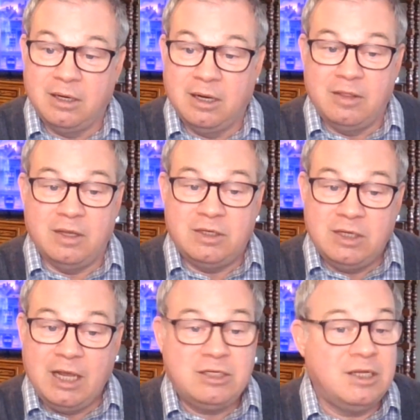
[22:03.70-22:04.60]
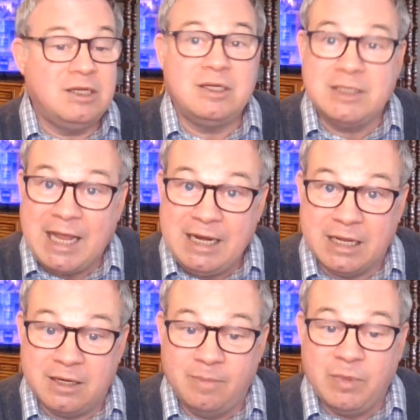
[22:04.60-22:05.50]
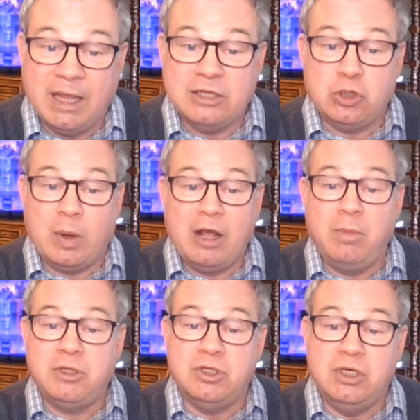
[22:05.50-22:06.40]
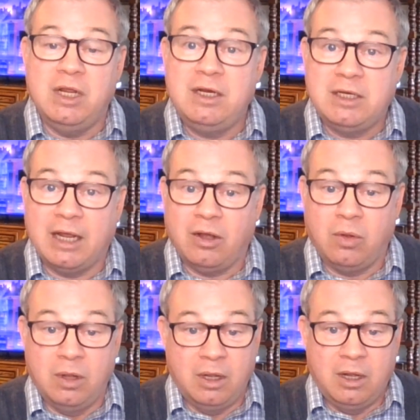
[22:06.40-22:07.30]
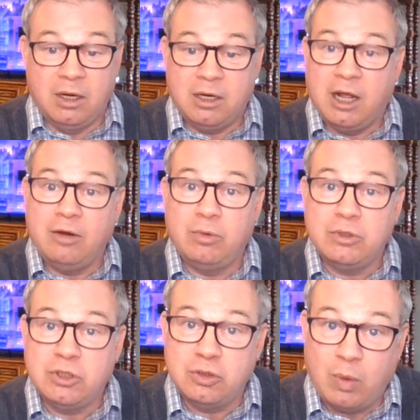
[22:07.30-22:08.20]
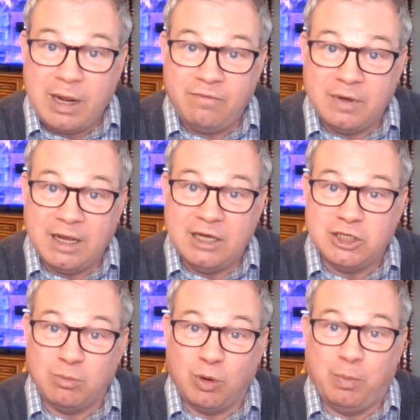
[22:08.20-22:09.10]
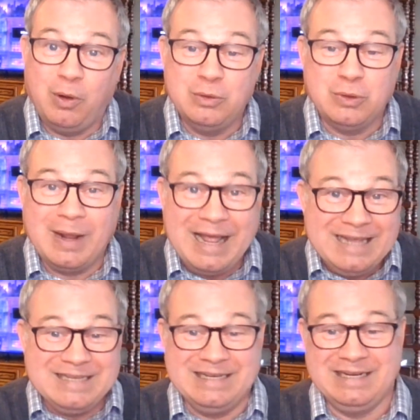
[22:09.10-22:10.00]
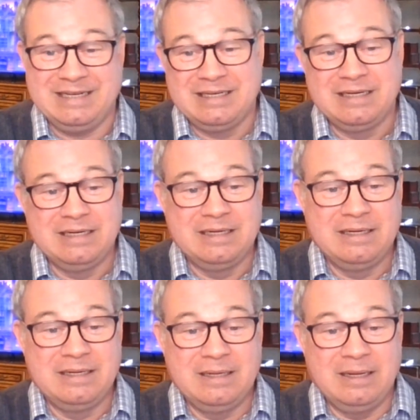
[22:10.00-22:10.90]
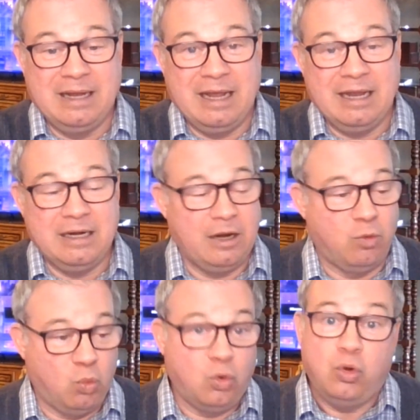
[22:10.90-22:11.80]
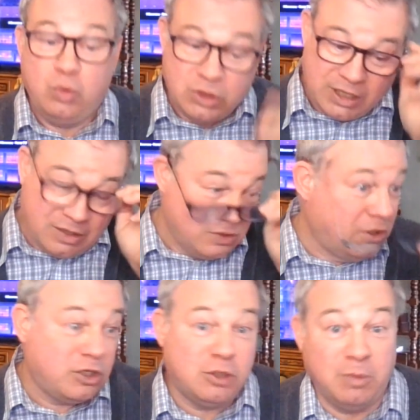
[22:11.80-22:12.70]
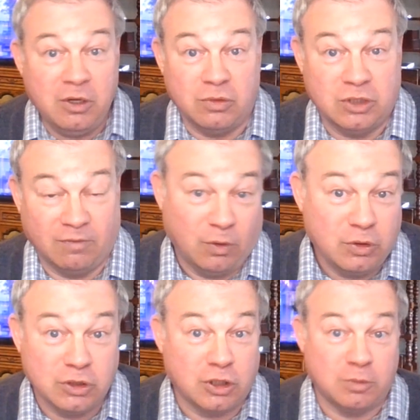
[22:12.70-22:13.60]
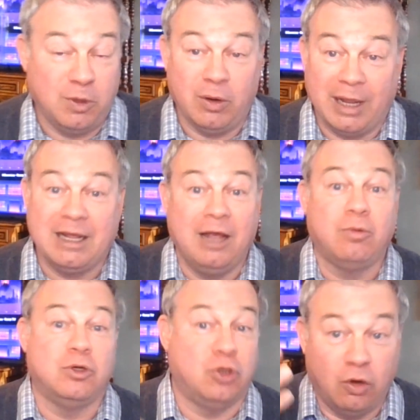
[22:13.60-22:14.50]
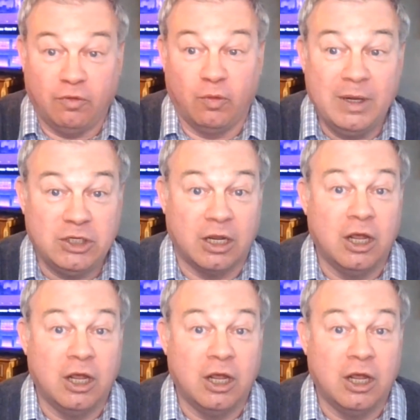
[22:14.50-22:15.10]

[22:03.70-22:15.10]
The text is silent as to how much detail Congress's ratification proposal has in it. And who settles the disputes? If there's a dispute, hey, Congress, you're overreaching.